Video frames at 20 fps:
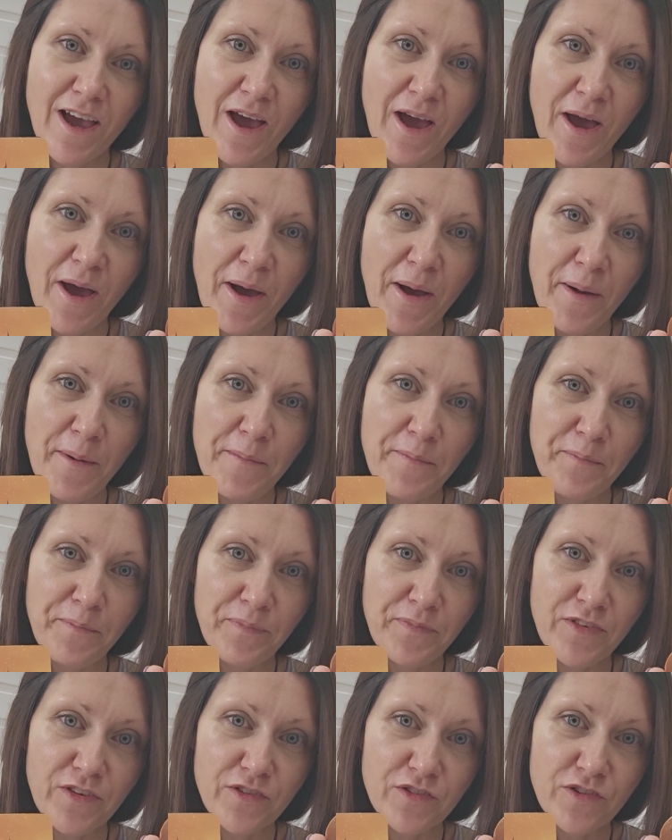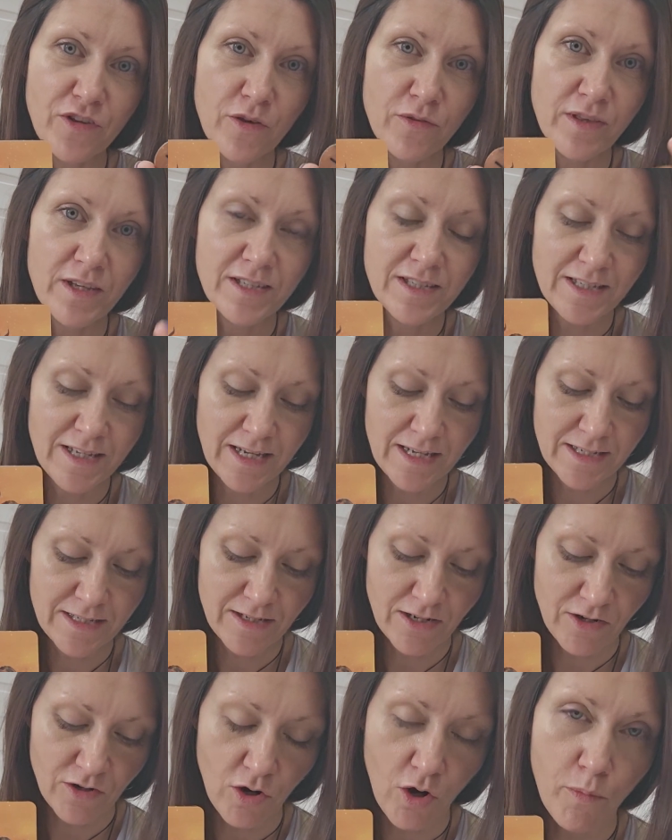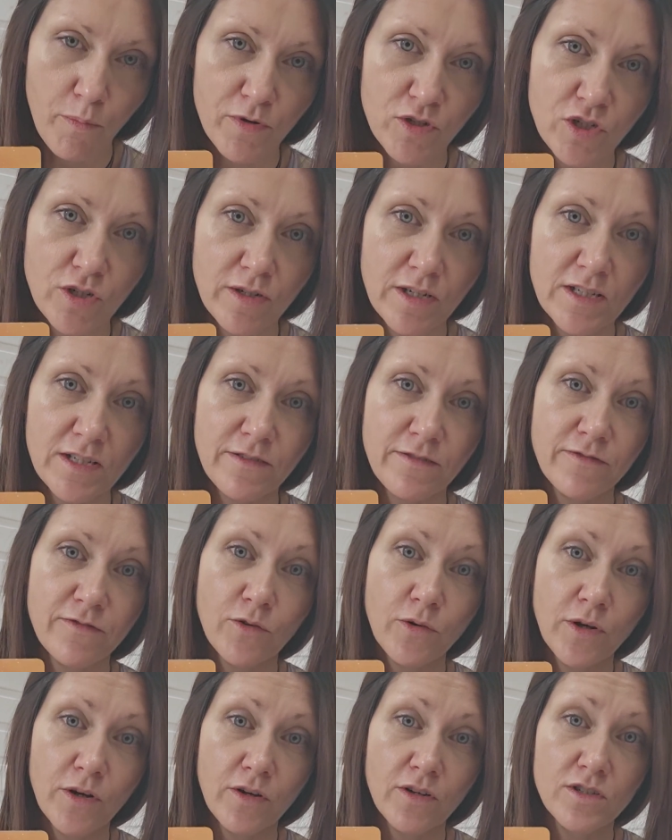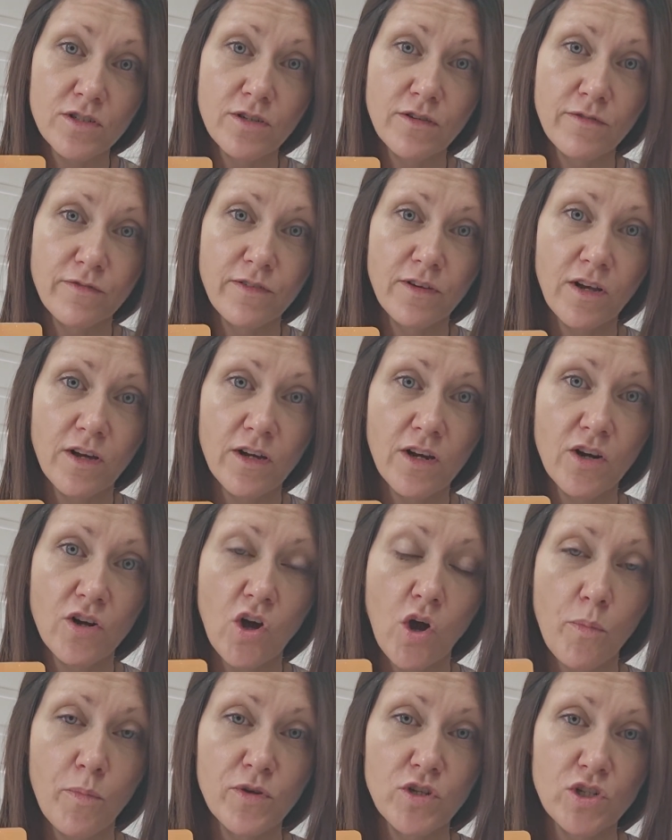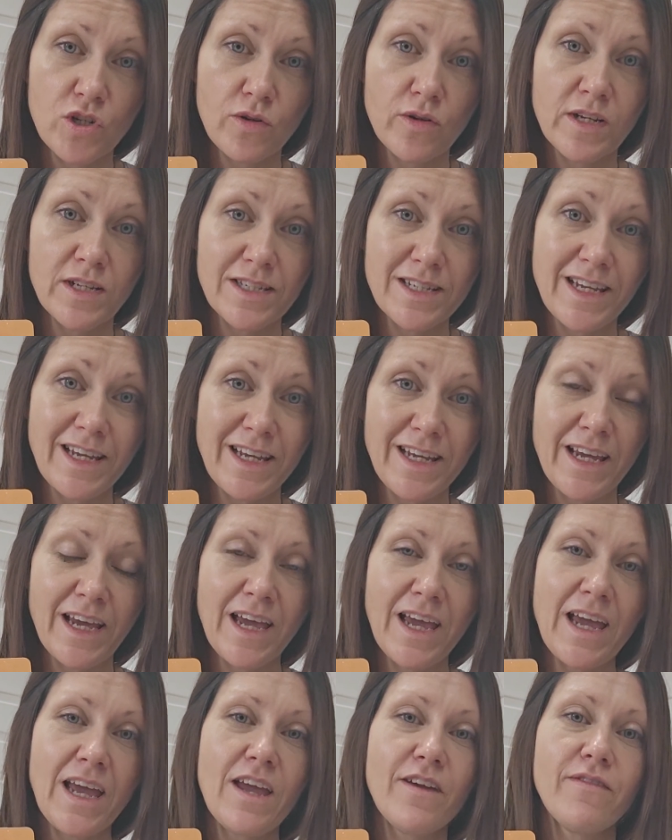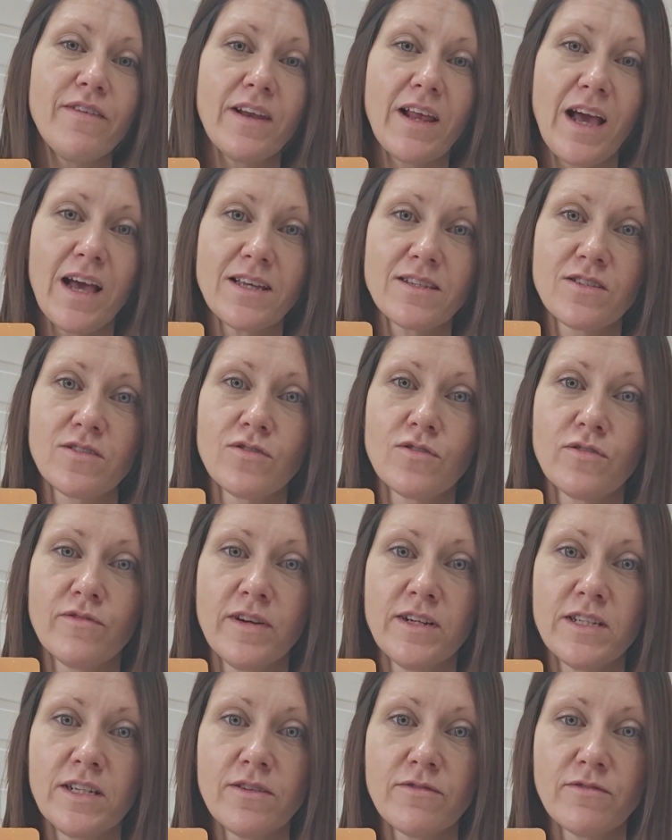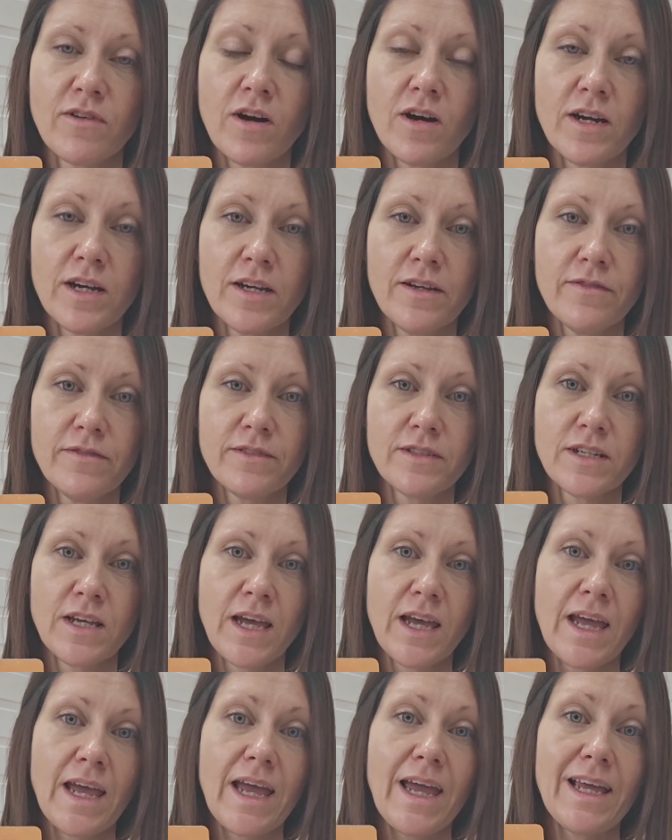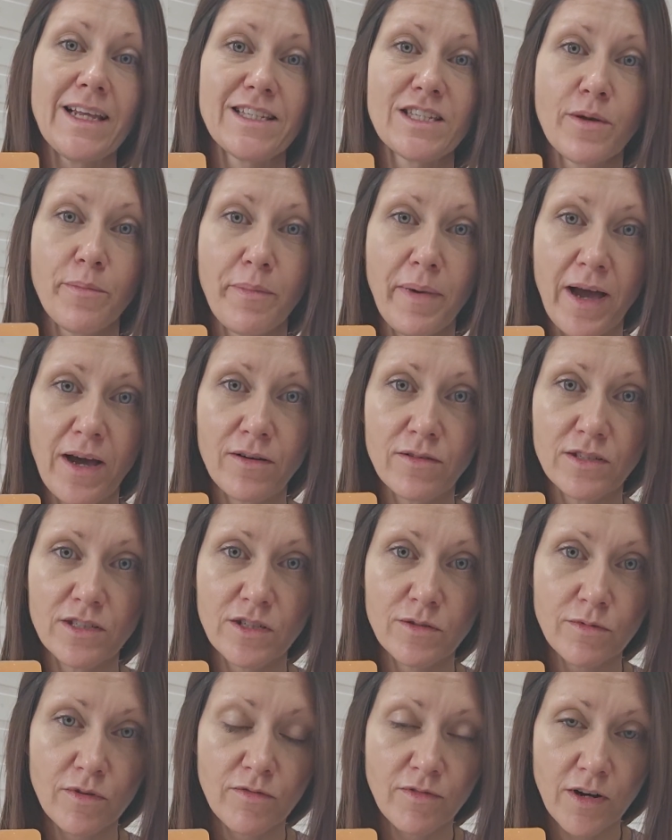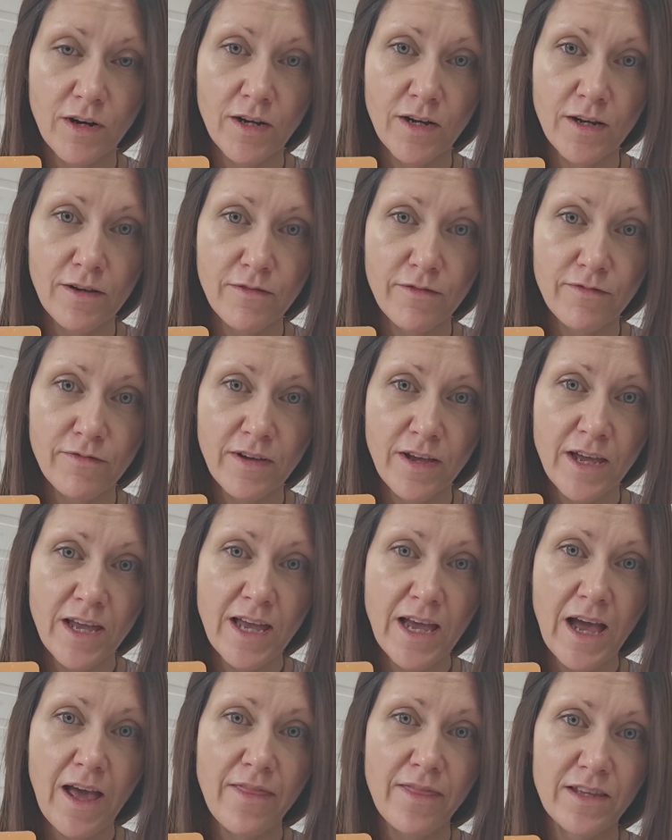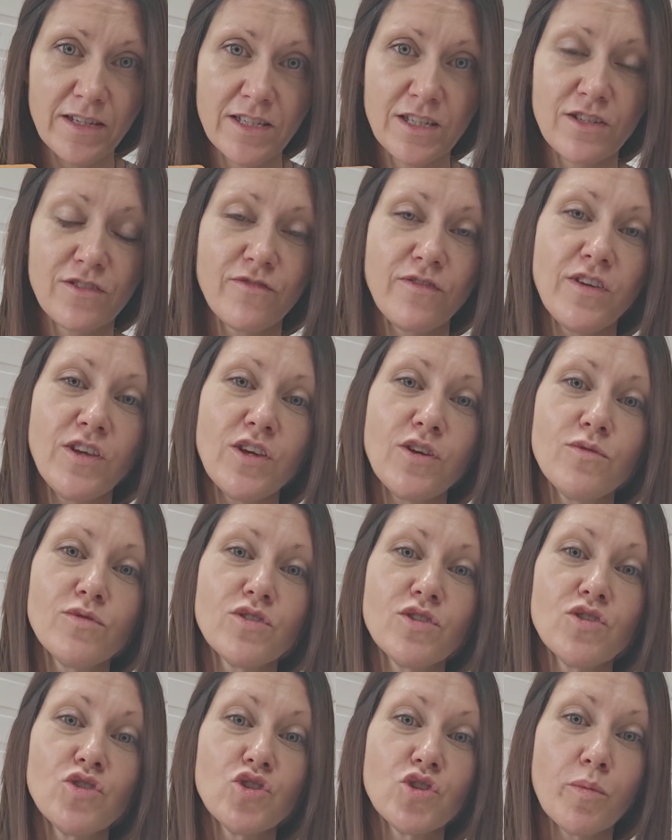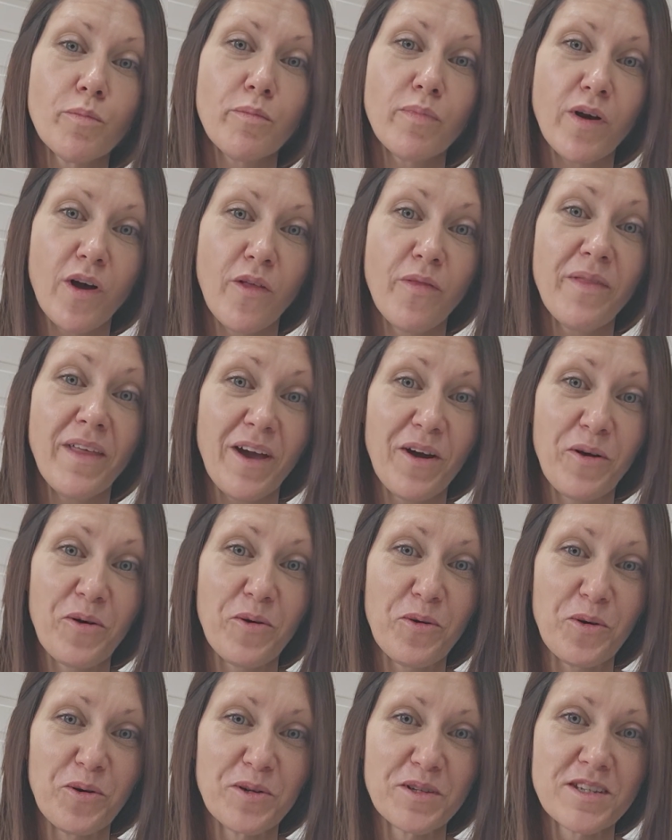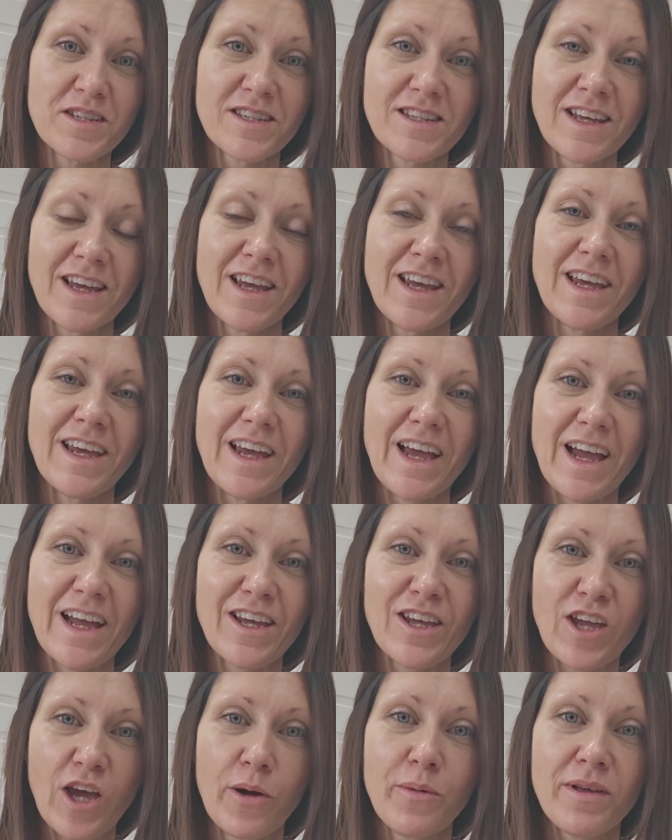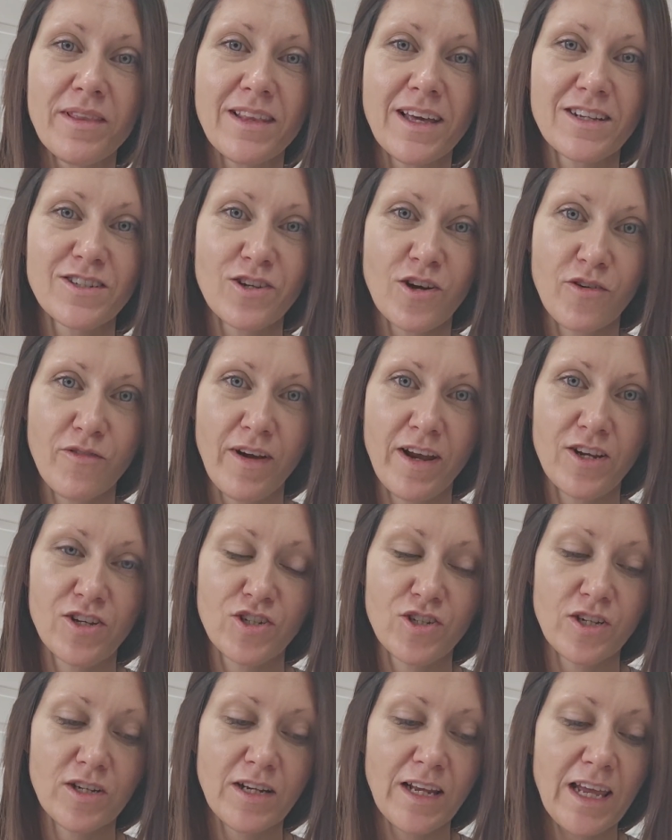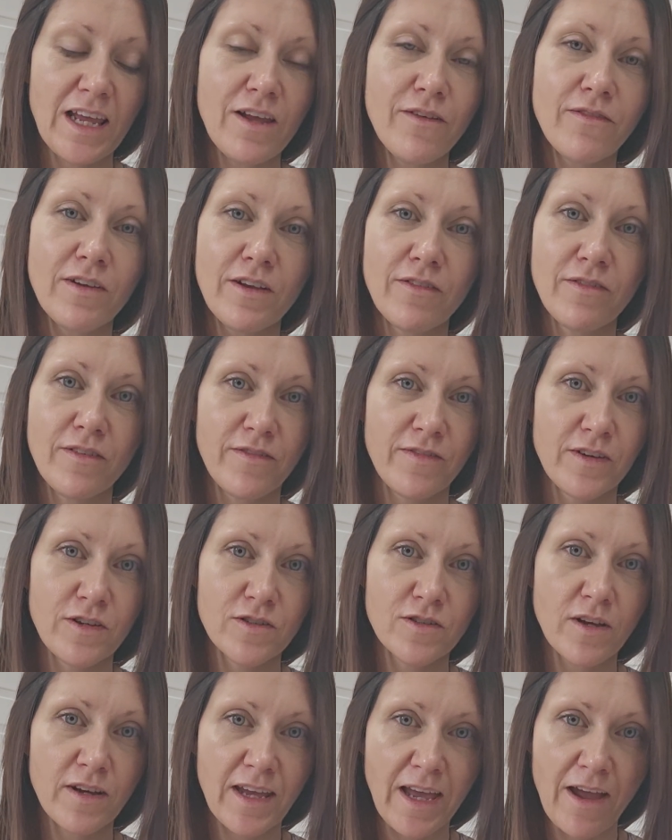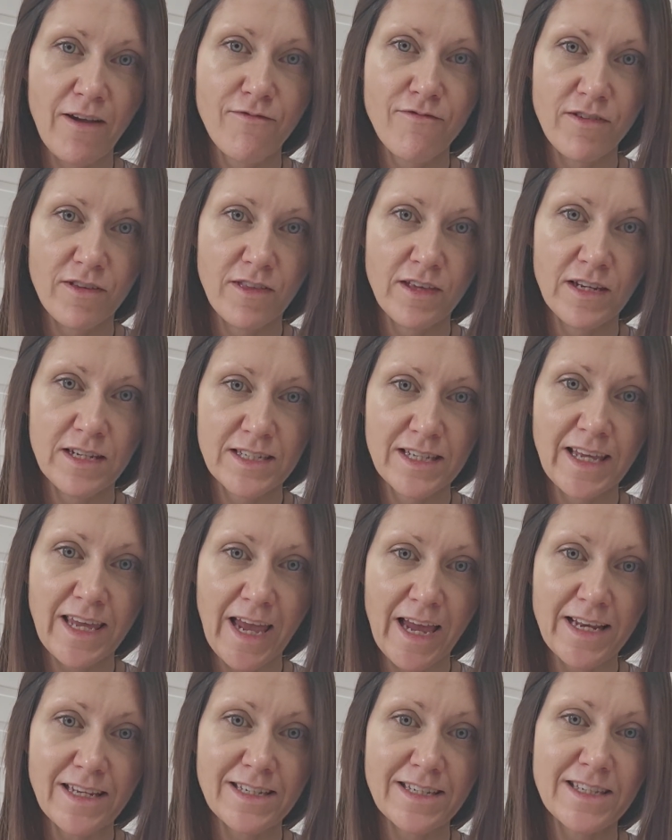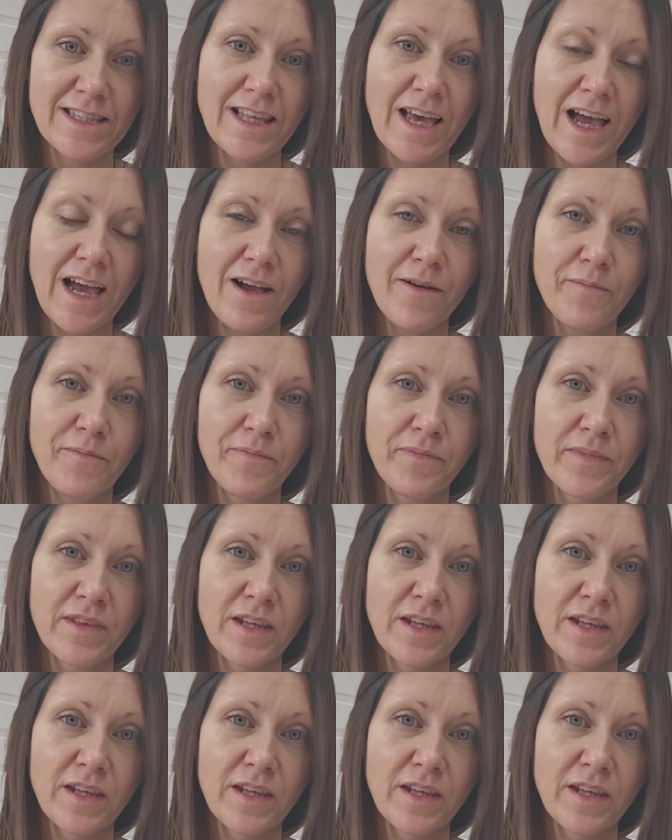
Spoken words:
So this is an opportunity for you. And I do feel like an opportunity, if it hasn't already arrived, it's about to arrive. And this is for you to jump on that horse and go in that direction. Even if it feels like everything is against that,